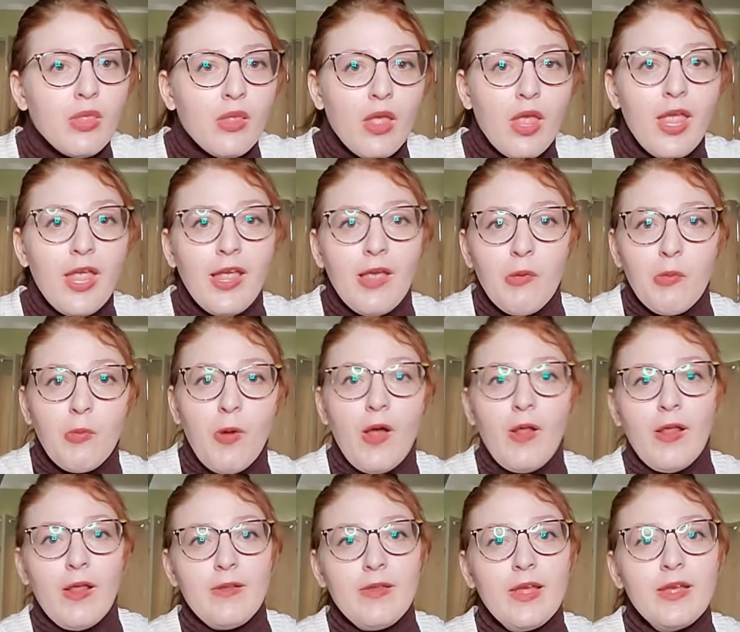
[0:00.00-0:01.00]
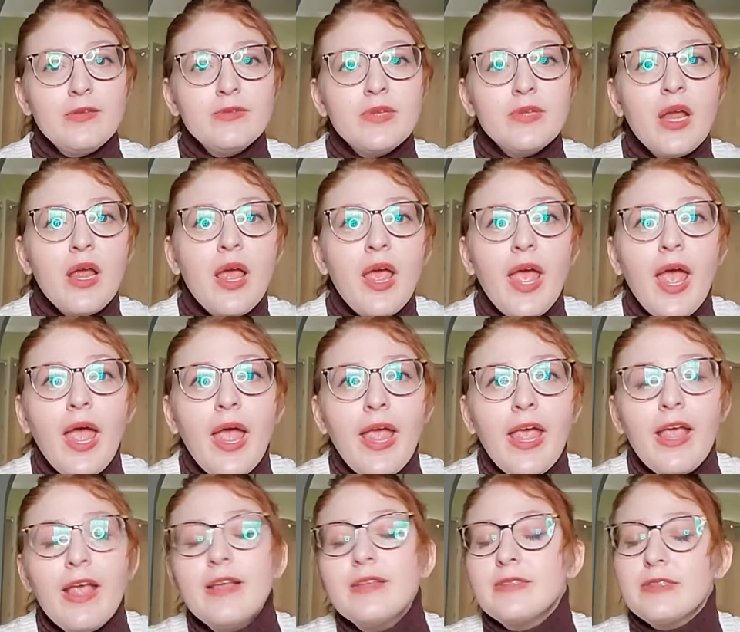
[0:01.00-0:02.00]
he, well, at least
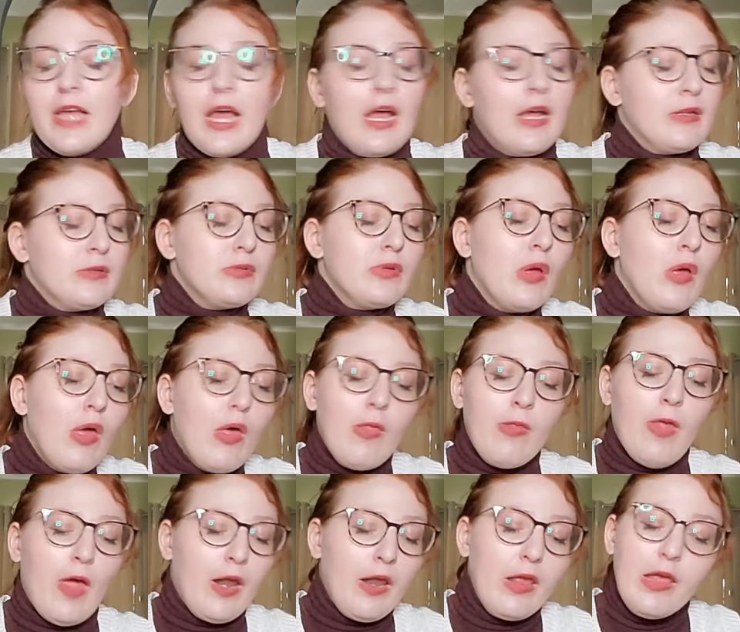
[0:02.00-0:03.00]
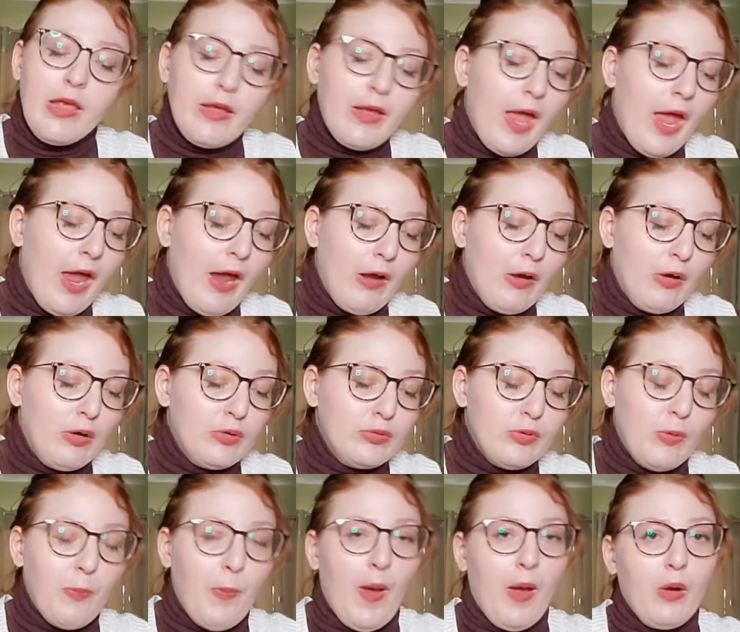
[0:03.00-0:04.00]
he says that he cares
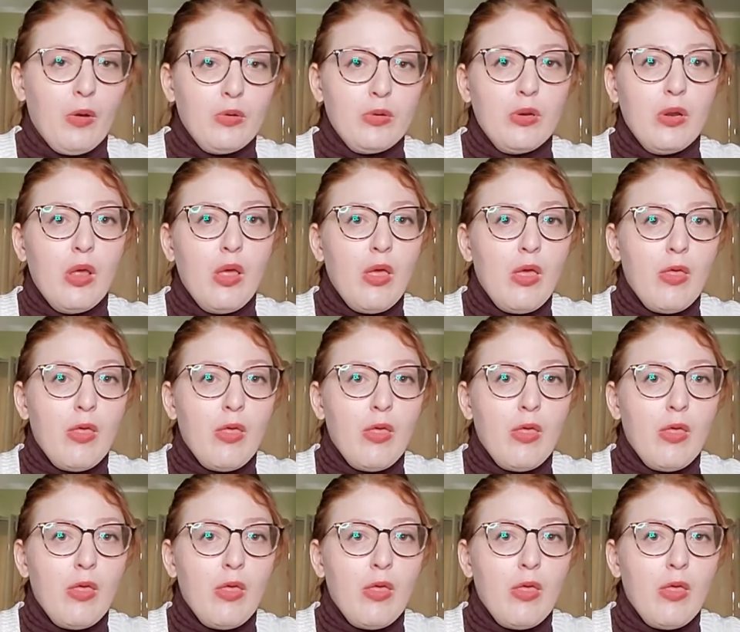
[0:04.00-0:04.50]
about